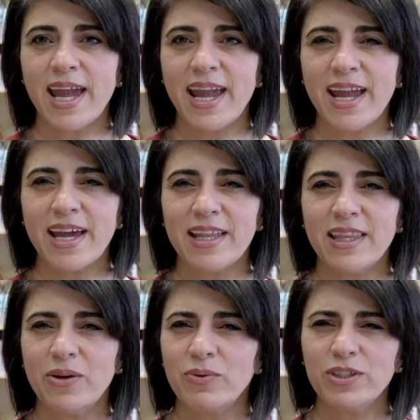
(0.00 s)
And
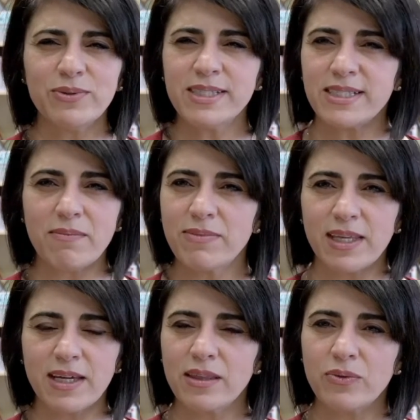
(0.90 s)
they were doing
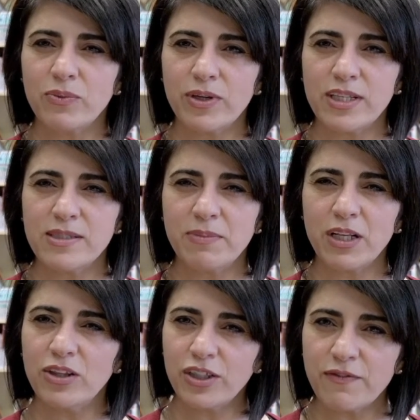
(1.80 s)
something in the woods, but
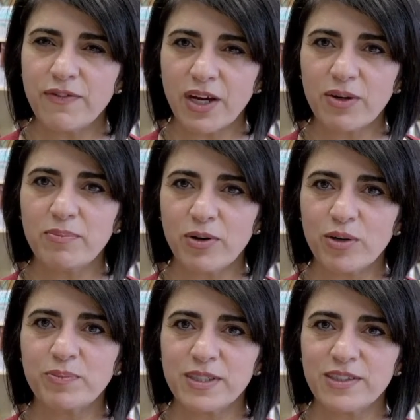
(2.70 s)
it looked very
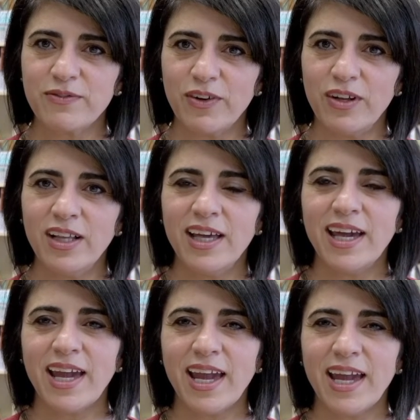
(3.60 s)
purposeful
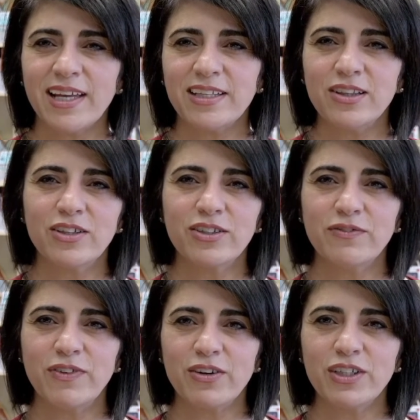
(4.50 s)
and it looked
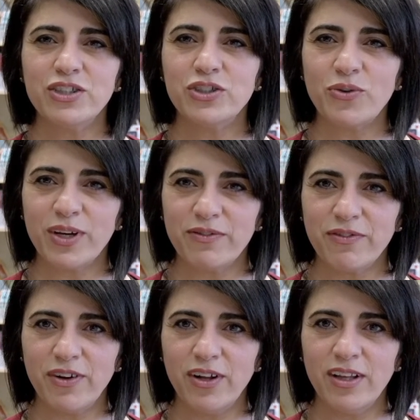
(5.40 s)
very
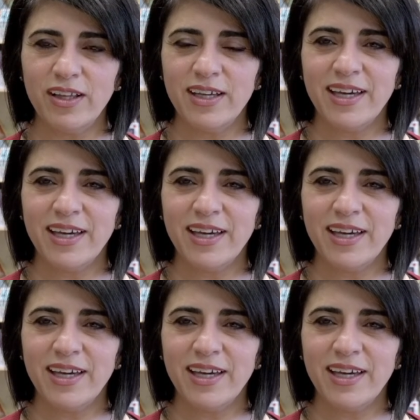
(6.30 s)
joyful.